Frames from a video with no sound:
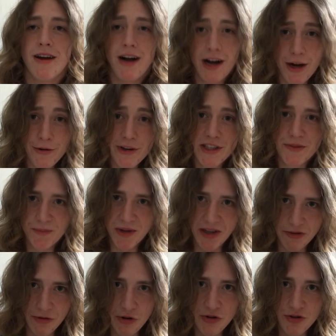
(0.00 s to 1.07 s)
I want to be
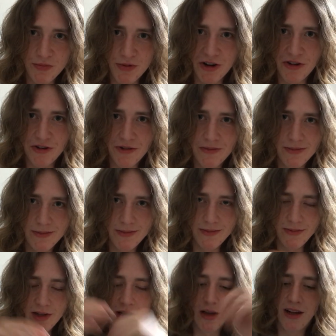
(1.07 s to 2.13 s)
your older brother.
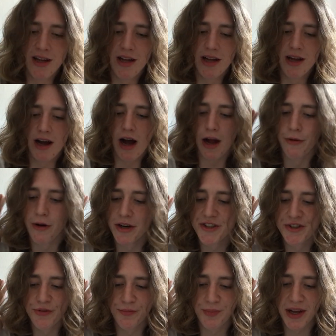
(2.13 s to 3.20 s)
I want
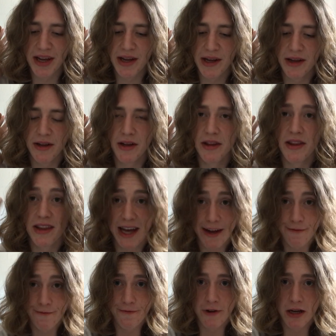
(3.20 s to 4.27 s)
to be
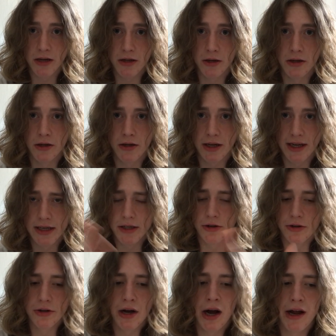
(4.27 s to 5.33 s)
that figure in
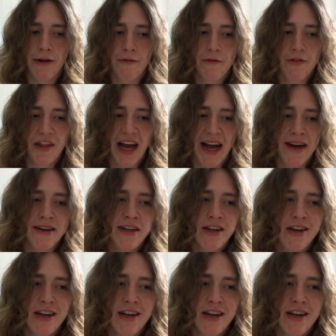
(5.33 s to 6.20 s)
your life that